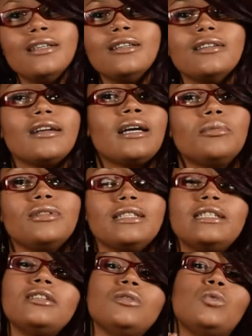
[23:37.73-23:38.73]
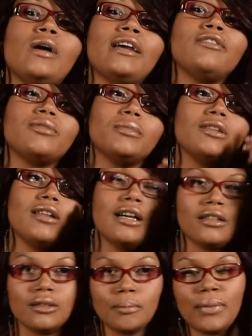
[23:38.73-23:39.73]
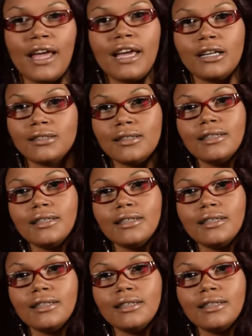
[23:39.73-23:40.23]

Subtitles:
you're able to get away from a lot of the pain.